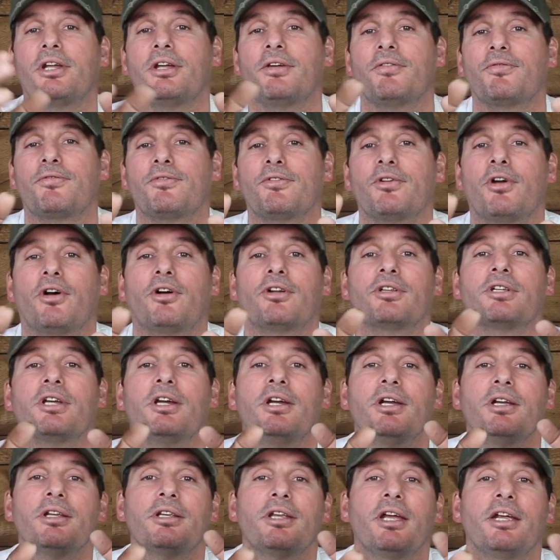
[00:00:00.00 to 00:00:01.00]
If not,
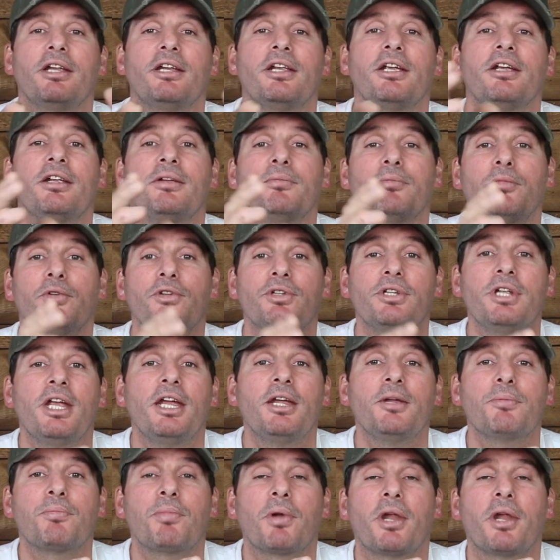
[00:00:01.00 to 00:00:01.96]
then it would need